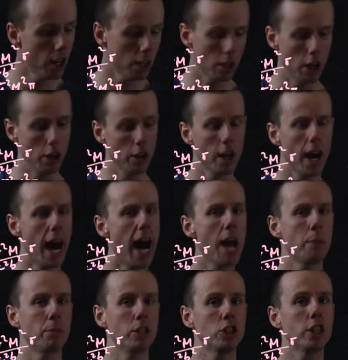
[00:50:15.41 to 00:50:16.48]
Now, I
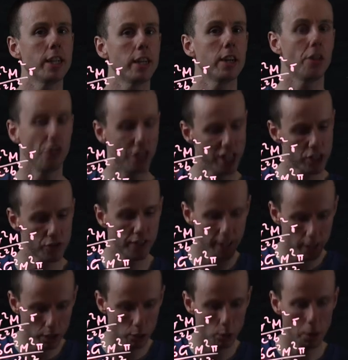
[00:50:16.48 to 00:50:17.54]
appreciate this
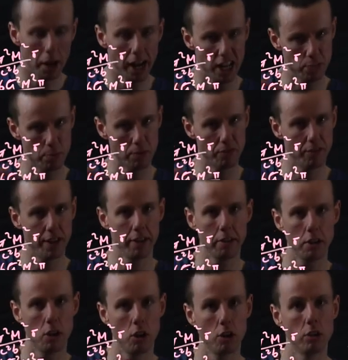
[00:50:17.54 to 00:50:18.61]
video has been very
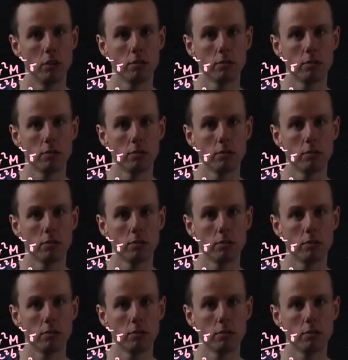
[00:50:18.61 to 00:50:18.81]
long.